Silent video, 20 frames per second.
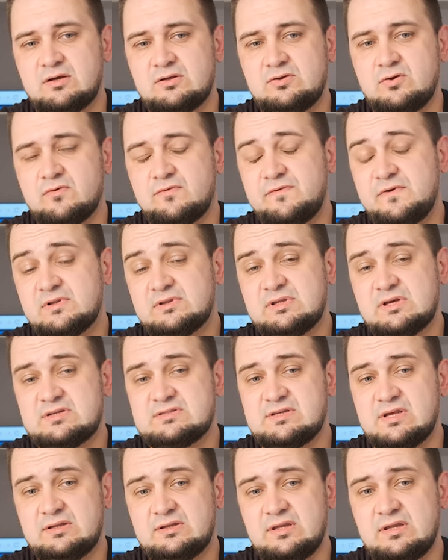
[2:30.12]
your filter
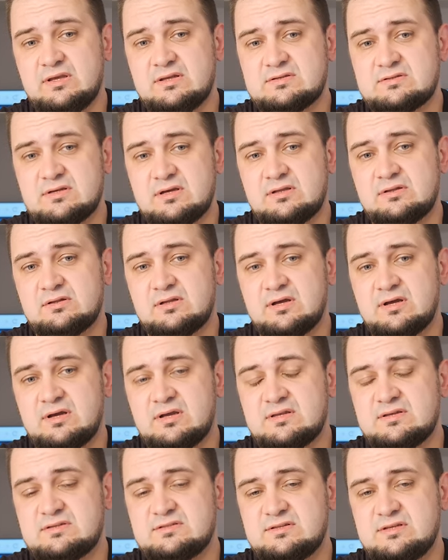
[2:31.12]
settings, and
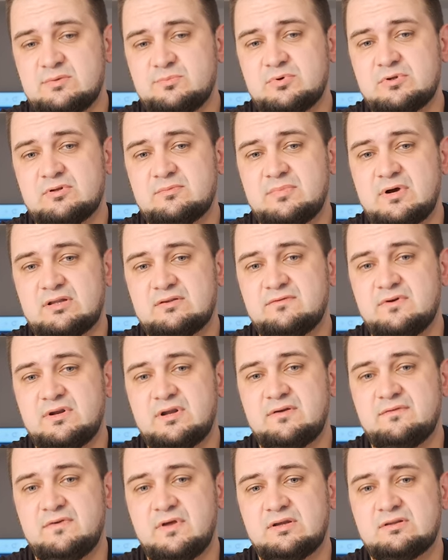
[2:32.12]
a simple but very
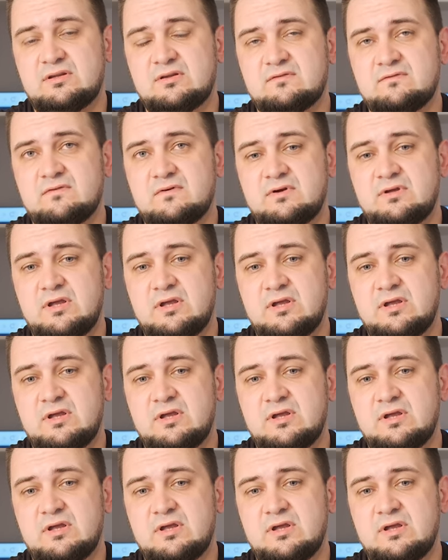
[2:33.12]
effective